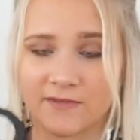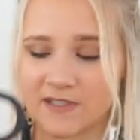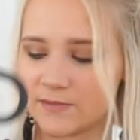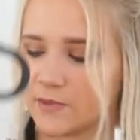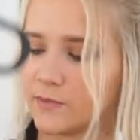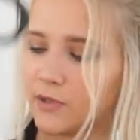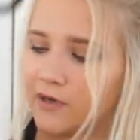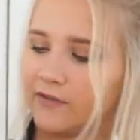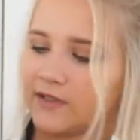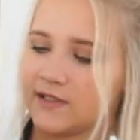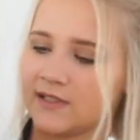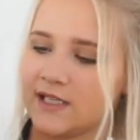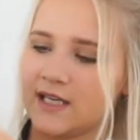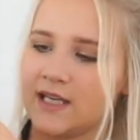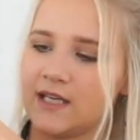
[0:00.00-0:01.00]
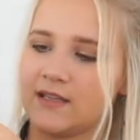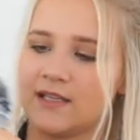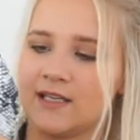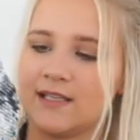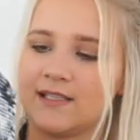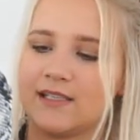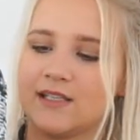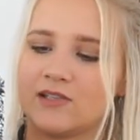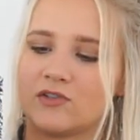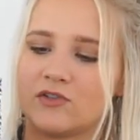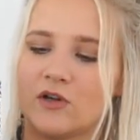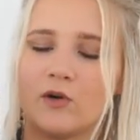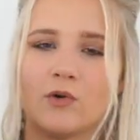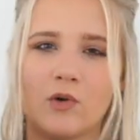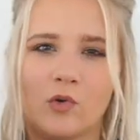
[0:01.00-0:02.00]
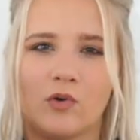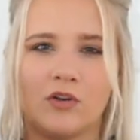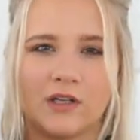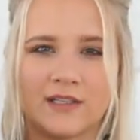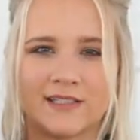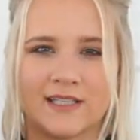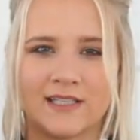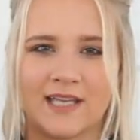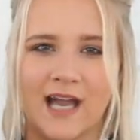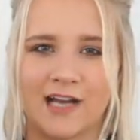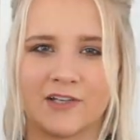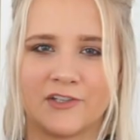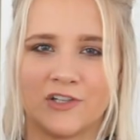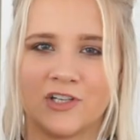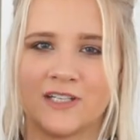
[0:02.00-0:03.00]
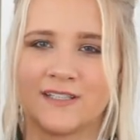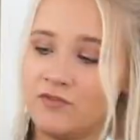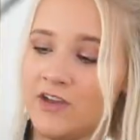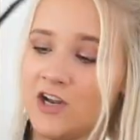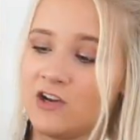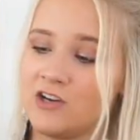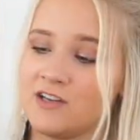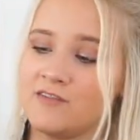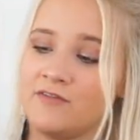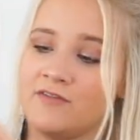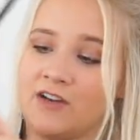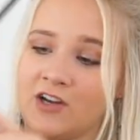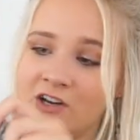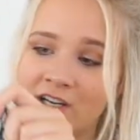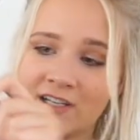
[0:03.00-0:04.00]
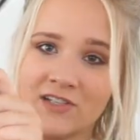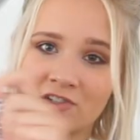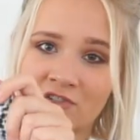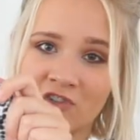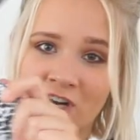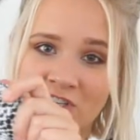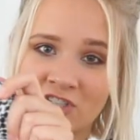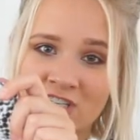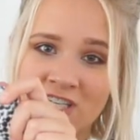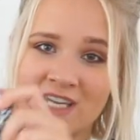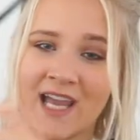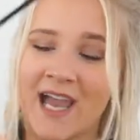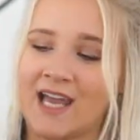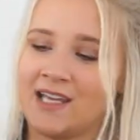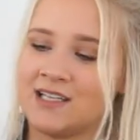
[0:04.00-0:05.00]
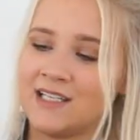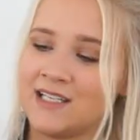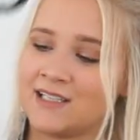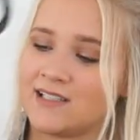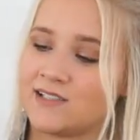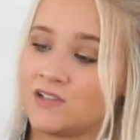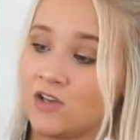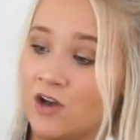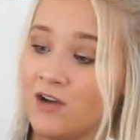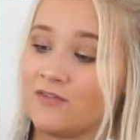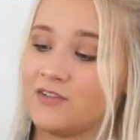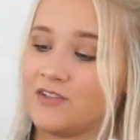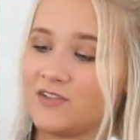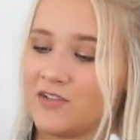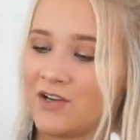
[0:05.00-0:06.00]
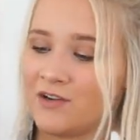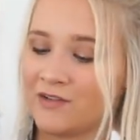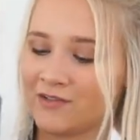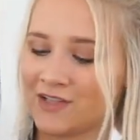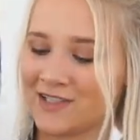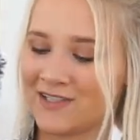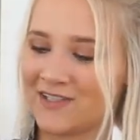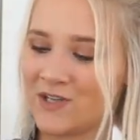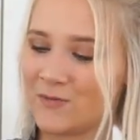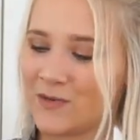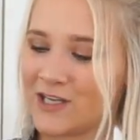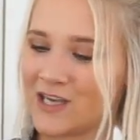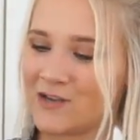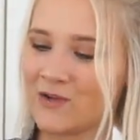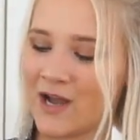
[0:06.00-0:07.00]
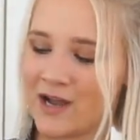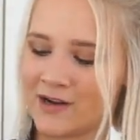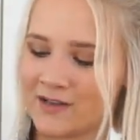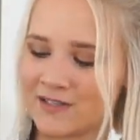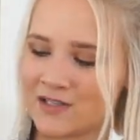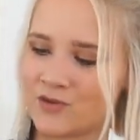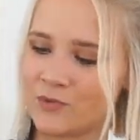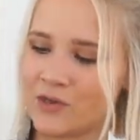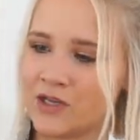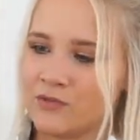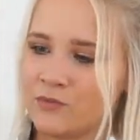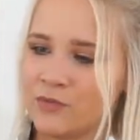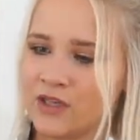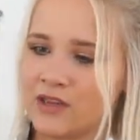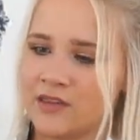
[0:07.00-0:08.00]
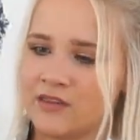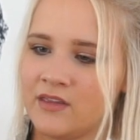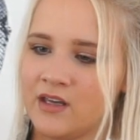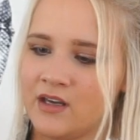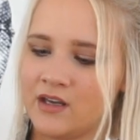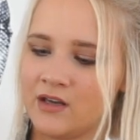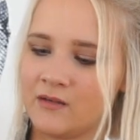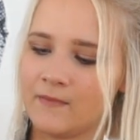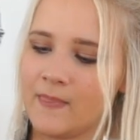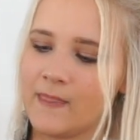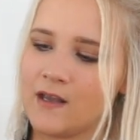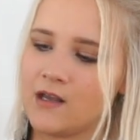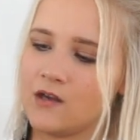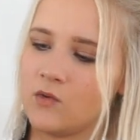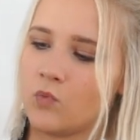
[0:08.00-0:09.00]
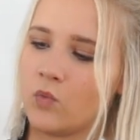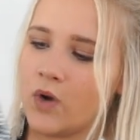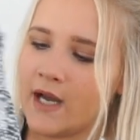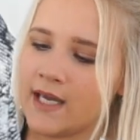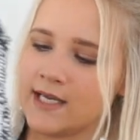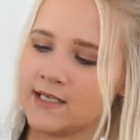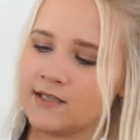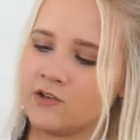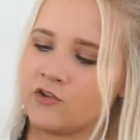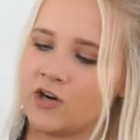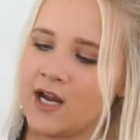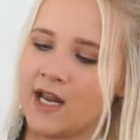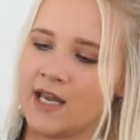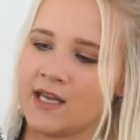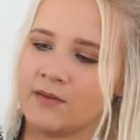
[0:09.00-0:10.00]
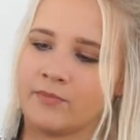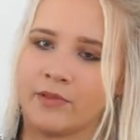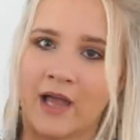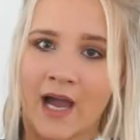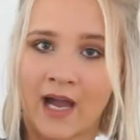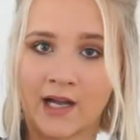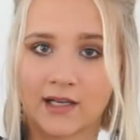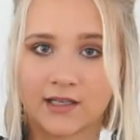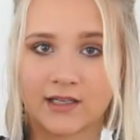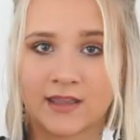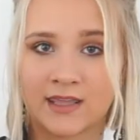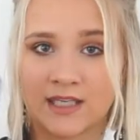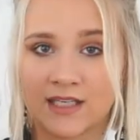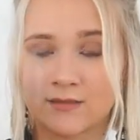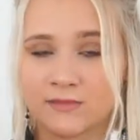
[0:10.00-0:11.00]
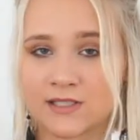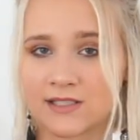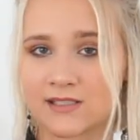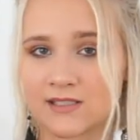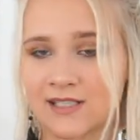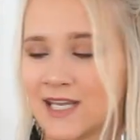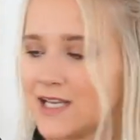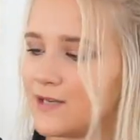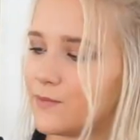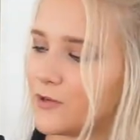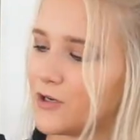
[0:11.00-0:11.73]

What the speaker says: fits me perfectly. This is so cool because the texture is very, very stretchy and it's soft. So it's super cute. I also went with the white, gray, black themed snake